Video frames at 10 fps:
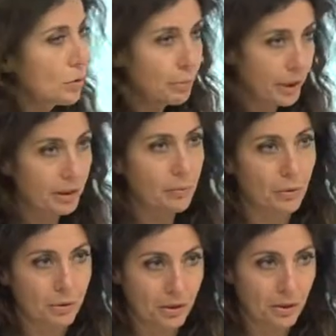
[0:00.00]
completely
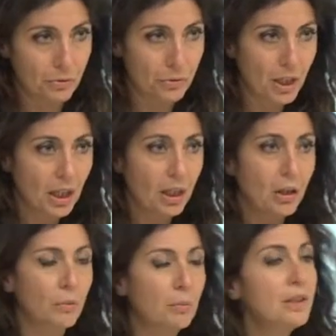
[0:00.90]
positive.
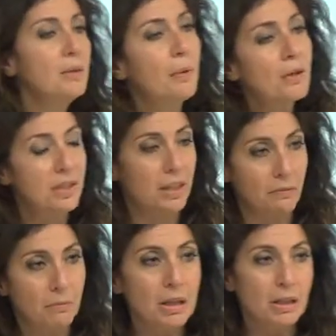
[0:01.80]
Completely positive
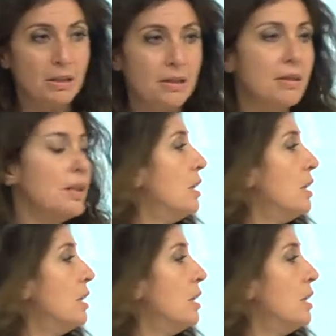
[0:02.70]
means